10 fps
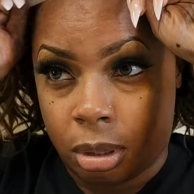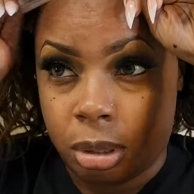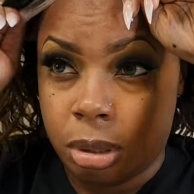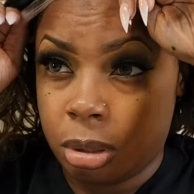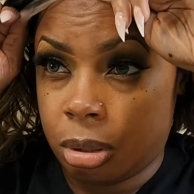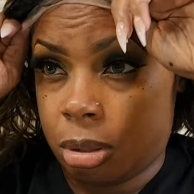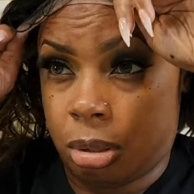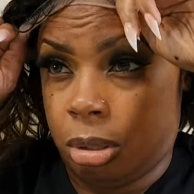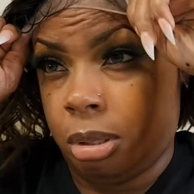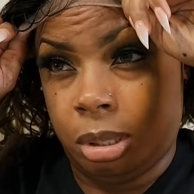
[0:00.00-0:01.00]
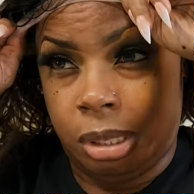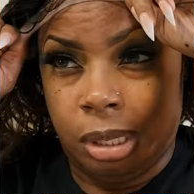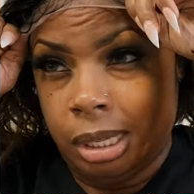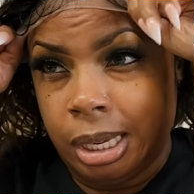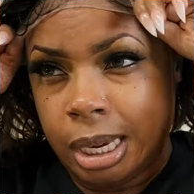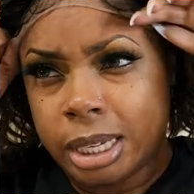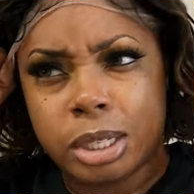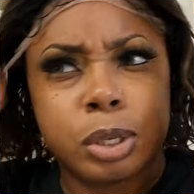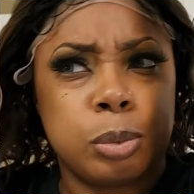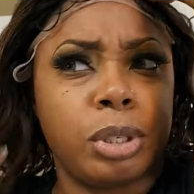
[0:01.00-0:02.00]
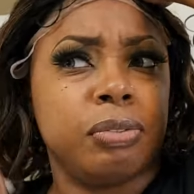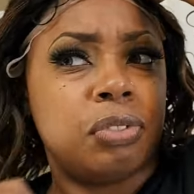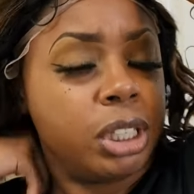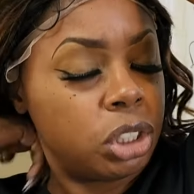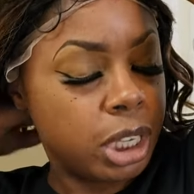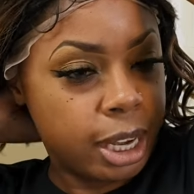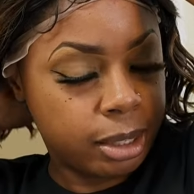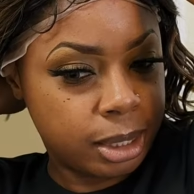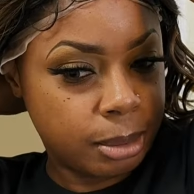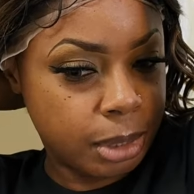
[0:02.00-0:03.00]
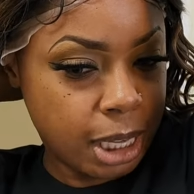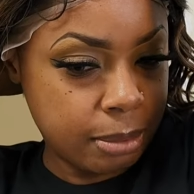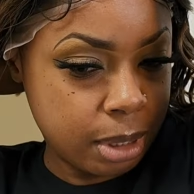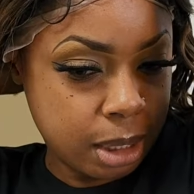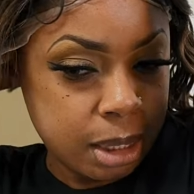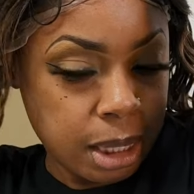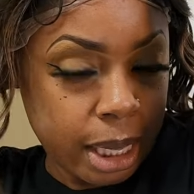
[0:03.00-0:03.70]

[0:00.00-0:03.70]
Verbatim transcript: Okay. I just hope she fits y'all, because sometimes these